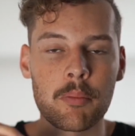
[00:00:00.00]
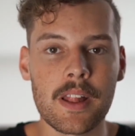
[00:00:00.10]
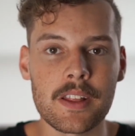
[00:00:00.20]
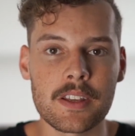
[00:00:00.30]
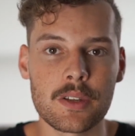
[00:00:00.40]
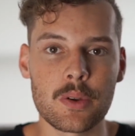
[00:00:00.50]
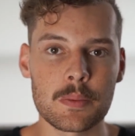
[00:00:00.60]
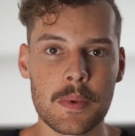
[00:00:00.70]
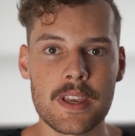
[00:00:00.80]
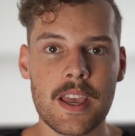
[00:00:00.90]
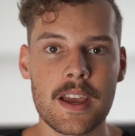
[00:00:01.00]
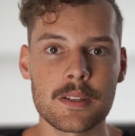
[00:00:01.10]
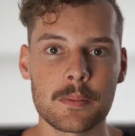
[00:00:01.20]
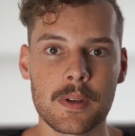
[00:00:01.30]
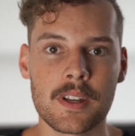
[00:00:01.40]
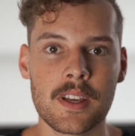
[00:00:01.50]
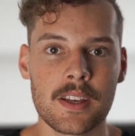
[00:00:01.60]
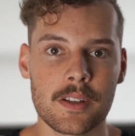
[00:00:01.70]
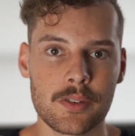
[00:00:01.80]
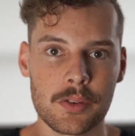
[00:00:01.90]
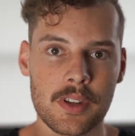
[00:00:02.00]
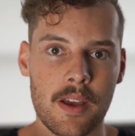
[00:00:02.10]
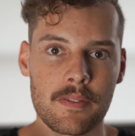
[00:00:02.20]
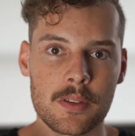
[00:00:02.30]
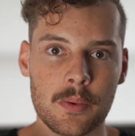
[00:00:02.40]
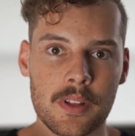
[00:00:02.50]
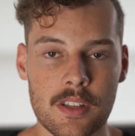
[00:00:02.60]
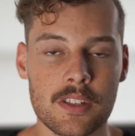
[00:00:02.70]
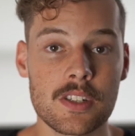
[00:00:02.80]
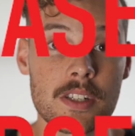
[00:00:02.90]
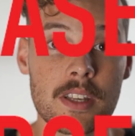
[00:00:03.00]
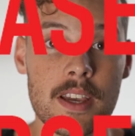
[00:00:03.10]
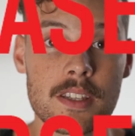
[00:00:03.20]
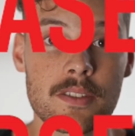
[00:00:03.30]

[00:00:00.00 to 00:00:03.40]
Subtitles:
Pelican USB case, but it's good to have this one just in case